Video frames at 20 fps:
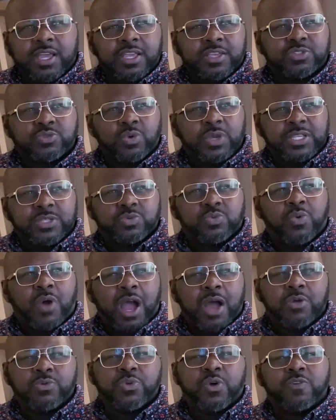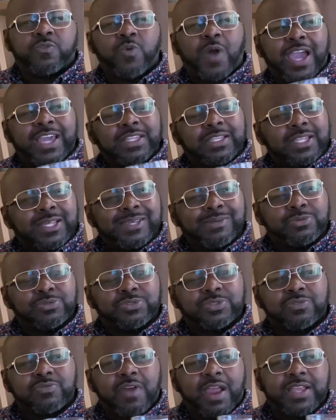don't know if white label is
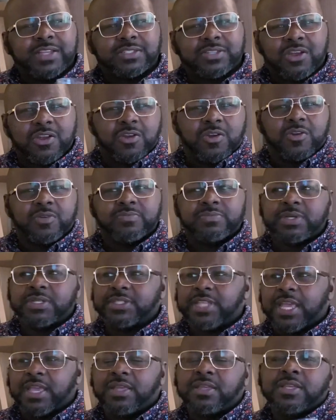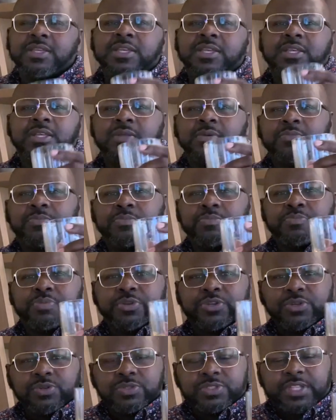the right term, but they
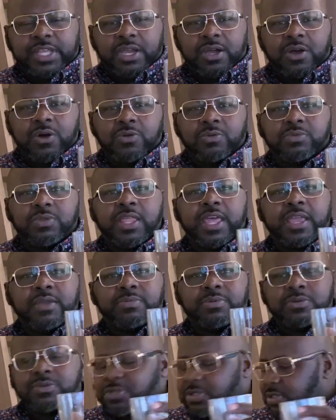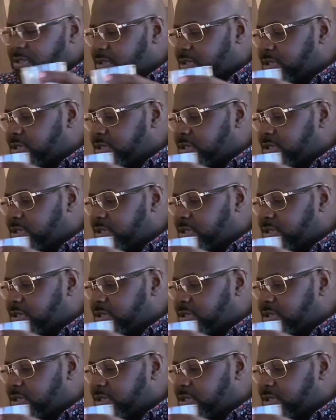produce their own labels